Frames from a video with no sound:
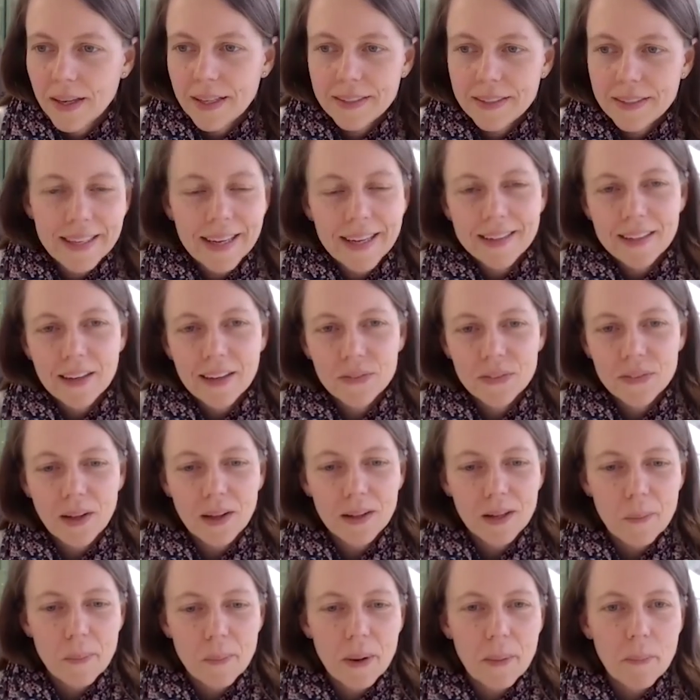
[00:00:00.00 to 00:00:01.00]
In the end, I've
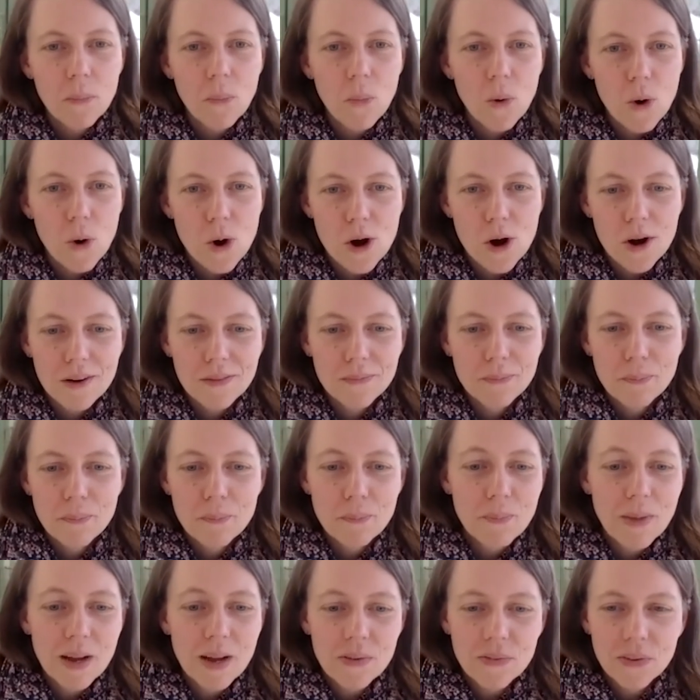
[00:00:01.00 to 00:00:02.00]
done a bit more
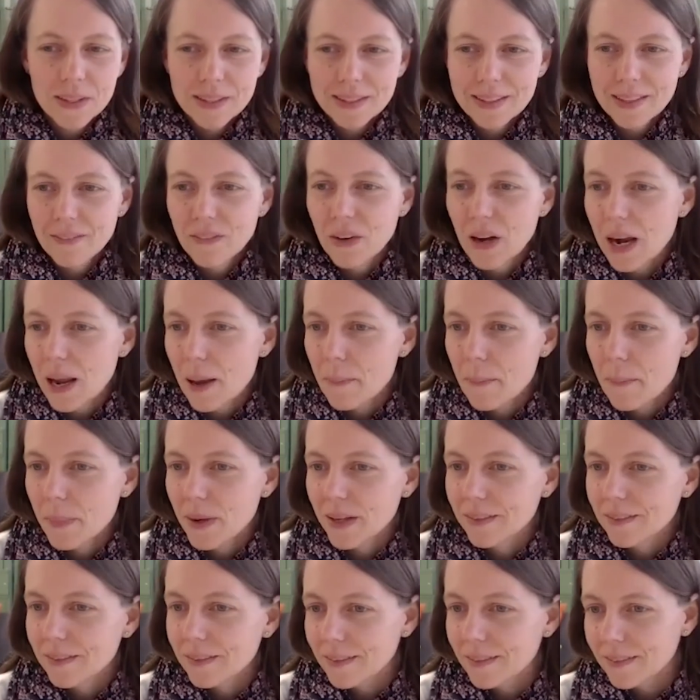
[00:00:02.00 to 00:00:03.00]
method
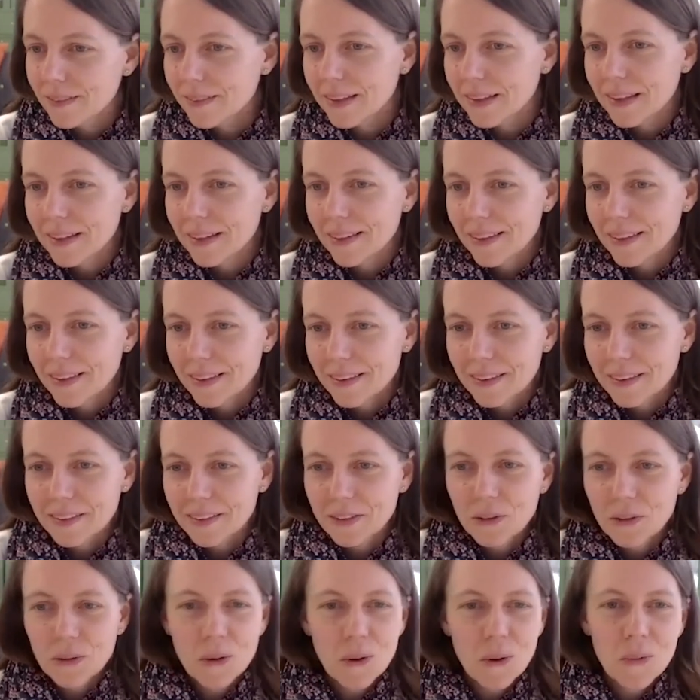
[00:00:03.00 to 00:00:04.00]
development
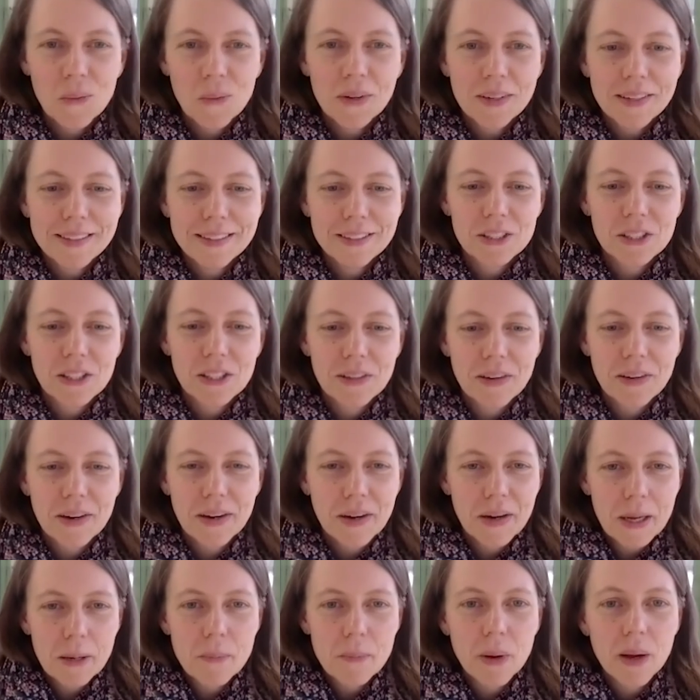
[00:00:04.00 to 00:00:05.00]
than you know
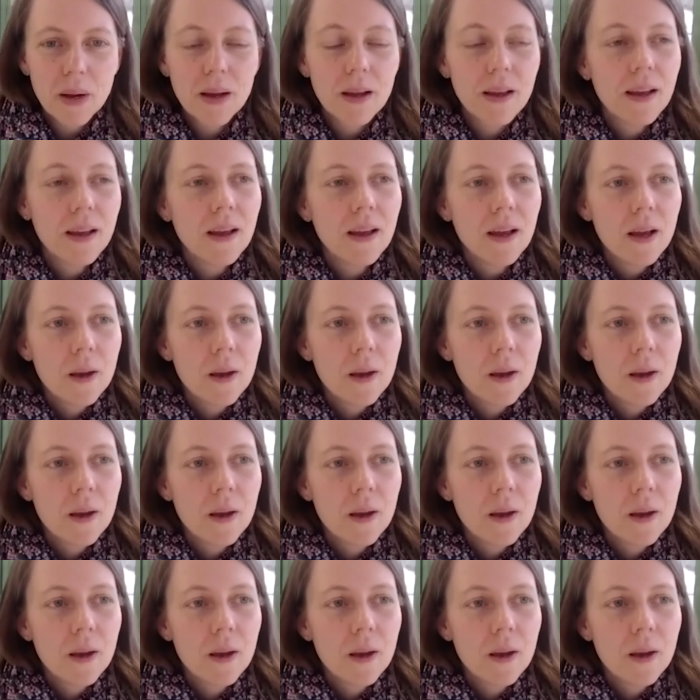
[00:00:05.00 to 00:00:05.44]
engineering, but